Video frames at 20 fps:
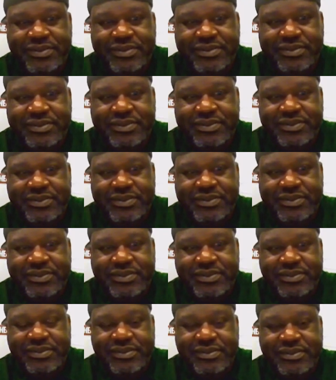
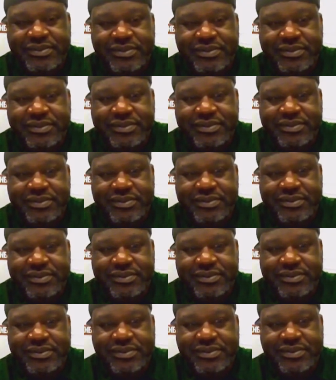
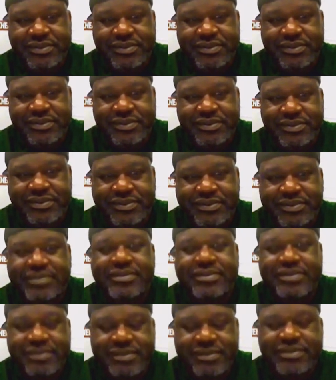
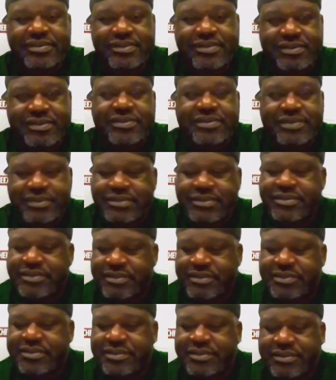
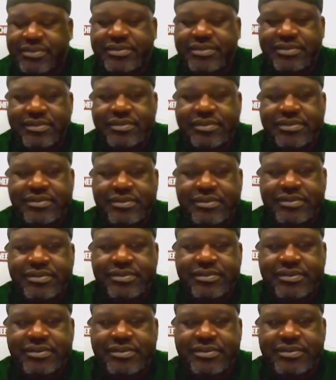
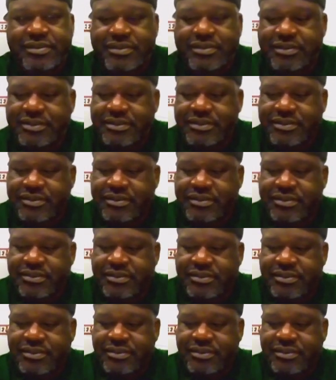The person shown says nothing.